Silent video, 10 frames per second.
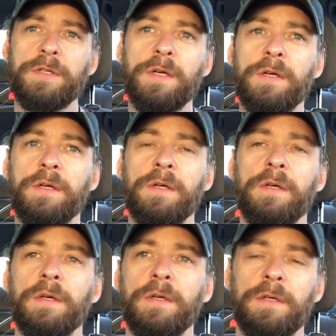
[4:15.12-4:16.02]
to
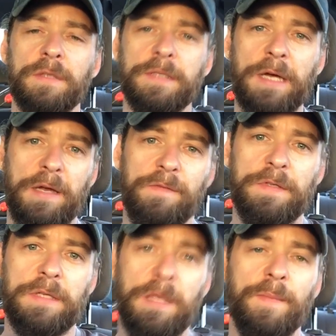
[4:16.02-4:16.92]
dive
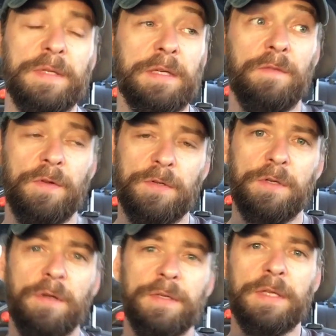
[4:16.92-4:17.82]
into them and see if they're as
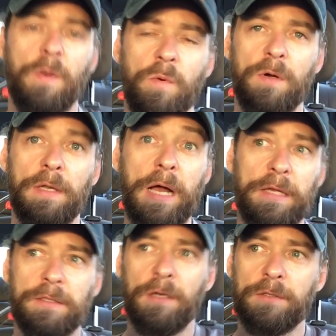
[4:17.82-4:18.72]
good as they were
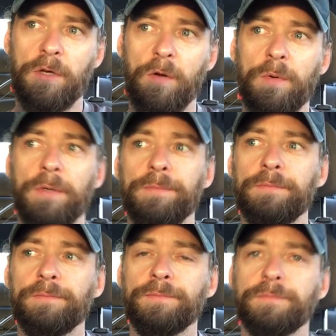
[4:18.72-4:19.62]
last October.
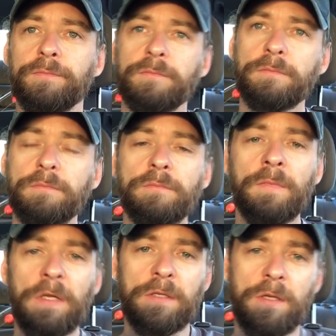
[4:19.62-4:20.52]

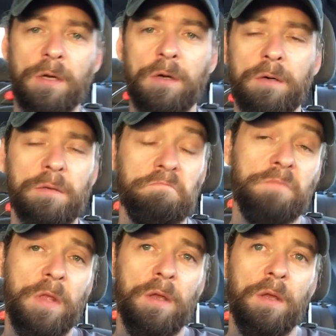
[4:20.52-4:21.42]
So
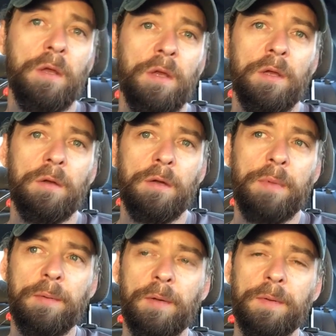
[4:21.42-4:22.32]

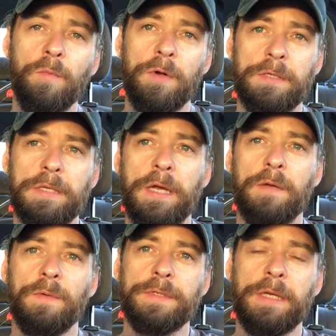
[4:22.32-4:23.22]
maybe I'll be more
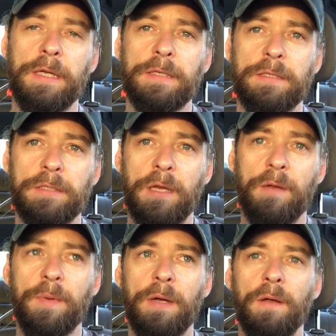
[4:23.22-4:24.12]
excited once I get to
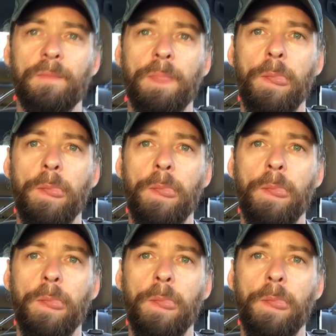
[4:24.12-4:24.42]
Sanibel,